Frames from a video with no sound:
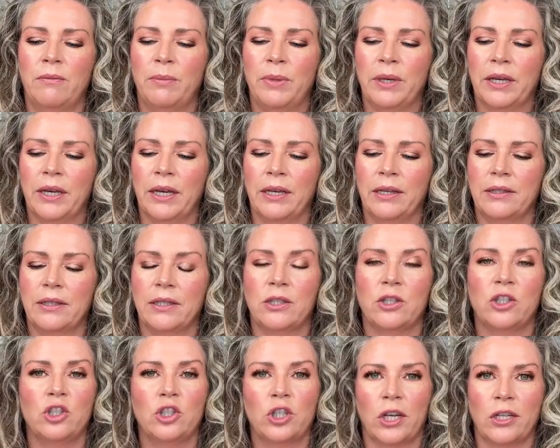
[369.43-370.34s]
because
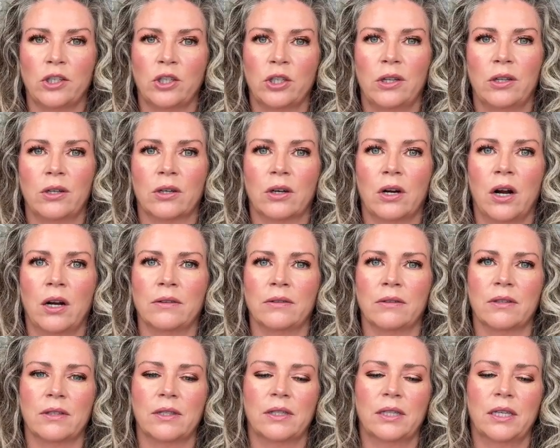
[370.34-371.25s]
it's gentler on
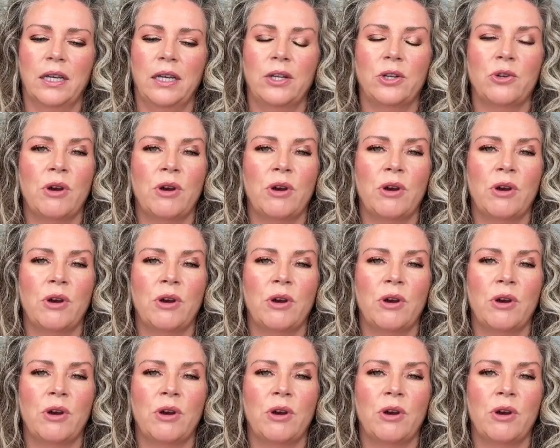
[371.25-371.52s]
the skin.